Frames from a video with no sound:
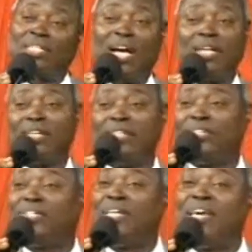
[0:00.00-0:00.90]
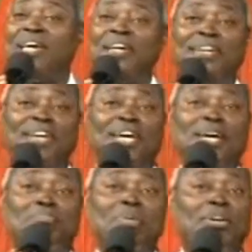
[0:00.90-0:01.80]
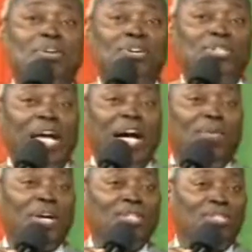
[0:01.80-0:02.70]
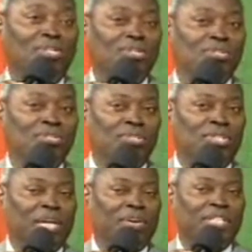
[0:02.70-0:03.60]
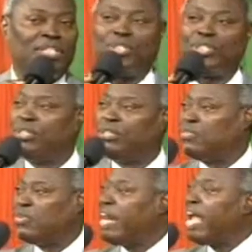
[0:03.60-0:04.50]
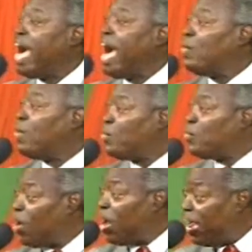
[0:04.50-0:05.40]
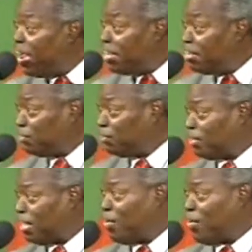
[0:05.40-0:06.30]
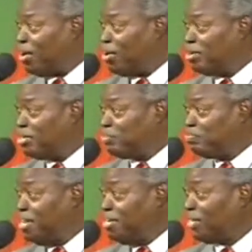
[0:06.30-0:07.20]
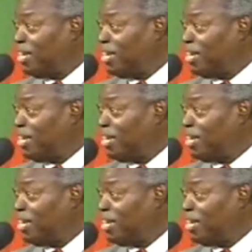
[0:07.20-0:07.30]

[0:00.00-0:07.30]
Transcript: attack this year, because our youths, our children, our wives, our husbands,